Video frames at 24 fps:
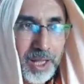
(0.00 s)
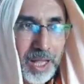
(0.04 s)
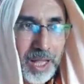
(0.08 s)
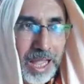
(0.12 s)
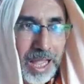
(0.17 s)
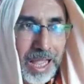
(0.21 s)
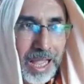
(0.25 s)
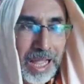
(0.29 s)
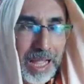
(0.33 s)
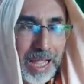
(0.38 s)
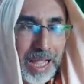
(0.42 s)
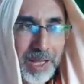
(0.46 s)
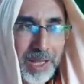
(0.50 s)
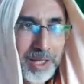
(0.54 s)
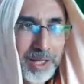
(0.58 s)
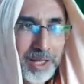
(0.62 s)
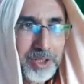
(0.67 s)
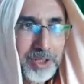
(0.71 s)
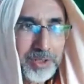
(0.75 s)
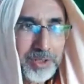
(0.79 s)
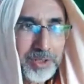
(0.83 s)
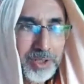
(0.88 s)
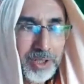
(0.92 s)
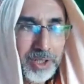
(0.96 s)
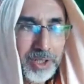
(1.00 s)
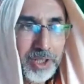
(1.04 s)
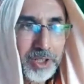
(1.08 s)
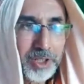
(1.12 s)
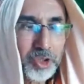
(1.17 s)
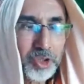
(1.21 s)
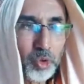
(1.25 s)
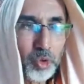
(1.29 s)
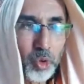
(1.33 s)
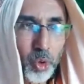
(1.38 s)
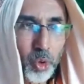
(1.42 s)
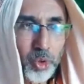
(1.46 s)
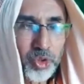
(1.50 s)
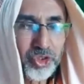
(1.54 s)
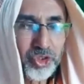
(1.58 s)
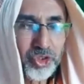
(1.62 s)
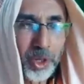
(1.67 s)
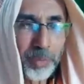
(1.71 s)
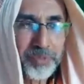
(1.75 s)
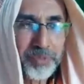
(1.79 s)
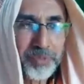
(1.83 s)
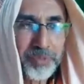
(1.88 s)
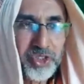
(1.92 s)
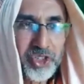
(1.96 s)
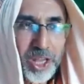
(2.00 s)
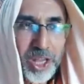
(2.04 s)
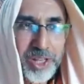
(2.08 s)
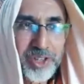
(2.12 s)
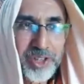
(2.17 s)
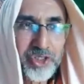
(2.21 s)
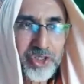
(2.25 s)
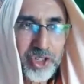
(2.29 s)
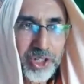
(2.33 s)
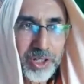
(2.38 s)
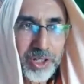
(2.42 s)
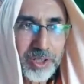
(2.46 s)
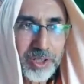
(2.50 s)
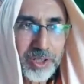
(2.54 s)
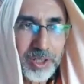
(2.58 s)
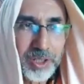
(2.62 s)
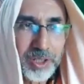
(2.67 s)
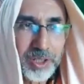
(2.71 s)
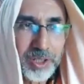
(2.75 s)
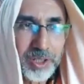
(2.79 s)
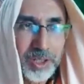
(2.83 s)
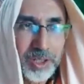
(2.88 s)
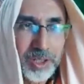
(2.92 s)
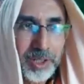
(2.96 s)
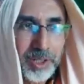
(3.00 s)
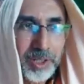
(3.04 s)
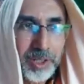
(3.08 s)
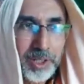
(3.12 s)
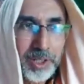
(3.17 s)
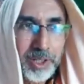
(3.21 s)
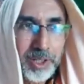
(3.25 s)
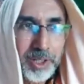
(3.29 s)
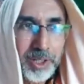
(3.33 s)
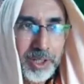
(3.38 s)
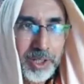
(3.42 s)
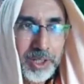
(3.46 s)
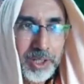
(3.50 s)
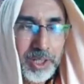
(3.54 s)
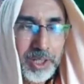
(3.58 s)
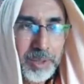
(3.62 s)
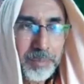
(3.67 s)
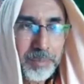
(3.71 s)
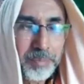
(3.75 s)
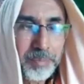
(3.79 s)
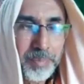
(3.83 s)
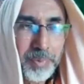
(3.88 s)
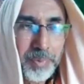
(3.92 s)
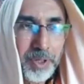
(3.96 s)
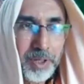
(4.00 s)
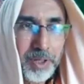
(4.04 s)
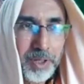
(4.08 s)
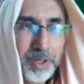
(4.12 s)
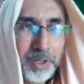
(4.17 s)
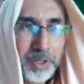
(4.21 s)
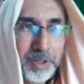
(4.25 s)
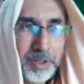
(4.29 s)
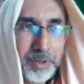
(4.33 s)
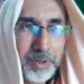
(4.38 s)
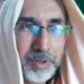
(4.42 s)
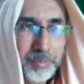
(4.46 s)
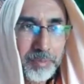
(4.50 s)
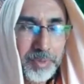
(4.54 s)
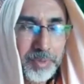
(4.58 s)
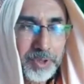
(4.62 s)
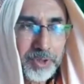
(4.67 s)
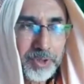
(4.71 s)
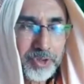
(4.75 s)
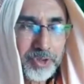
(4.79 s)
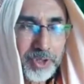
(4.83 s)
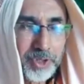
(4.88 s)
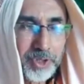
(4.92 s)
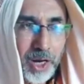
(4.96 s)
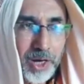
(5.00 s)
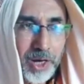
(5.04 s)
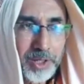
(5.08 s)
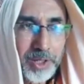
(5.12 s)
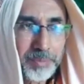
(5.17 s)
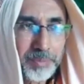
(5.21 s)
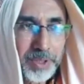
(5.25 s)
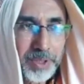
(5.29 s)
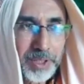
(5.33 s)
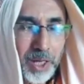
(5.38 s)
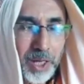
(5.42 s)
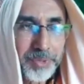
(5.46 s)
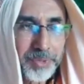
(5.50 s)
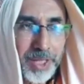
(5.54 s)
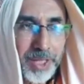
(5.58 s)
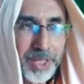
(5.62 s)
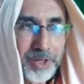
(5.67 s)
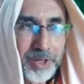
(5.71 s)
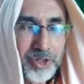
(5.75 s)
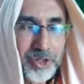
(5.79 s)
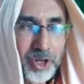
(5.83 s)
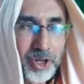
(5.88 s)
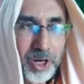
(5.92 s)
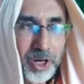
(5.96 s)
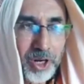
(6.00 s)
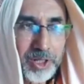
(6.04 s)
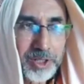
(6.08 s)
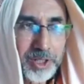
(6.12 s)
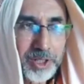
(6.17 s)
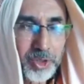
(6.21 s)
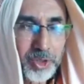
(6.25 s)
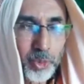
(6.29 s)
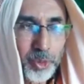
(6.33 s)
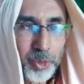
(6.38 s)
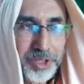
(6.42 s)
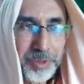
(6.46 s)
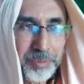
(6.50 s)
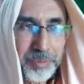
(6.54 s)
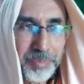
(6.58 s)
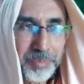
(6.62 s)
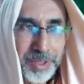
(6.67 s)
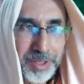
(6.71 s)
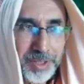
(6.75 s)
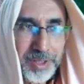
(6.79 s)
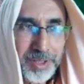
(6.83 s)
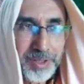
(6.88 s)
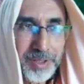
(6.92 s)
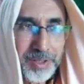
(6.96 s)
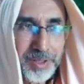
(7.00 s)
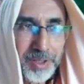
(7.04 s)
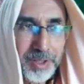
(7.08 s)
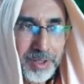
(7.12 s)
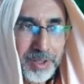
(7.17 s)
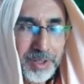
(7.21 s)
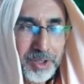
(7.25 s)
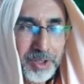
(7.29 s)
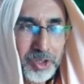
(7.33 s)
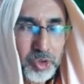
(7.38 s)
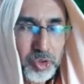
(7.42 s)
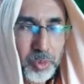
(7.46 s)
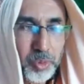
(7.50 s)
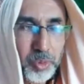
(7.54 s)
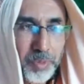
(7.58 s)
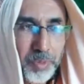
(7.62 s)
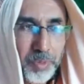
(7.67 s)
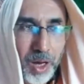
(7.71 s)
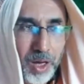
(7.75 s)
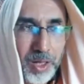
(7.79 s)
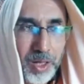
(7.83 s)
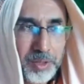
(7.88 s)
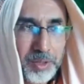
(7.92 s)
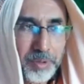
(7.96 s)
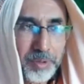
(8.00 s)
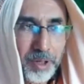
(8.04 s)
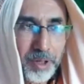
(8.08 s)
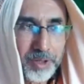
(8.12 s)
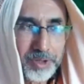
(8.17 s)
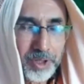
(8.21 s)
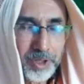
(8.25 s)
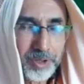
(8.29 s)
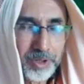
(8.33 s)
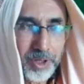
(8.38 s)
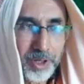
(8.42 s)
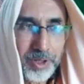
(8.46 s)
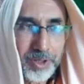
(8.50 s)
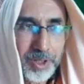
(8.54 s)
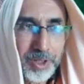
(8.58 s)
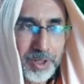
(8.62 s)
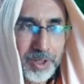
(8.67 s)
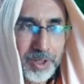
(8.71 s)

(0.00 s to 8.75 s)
And in course of changing, he started becoming attracted with me to my bhajana.